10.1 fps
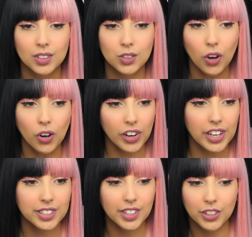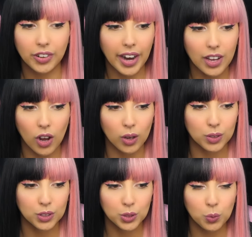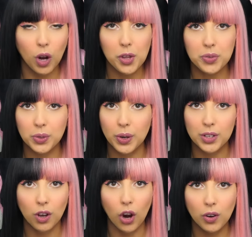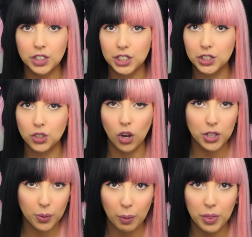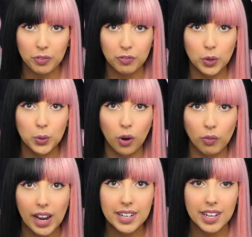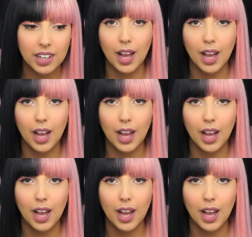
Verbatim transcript: Sora is a great host. You walk through her door and she's sorting you out with the food already.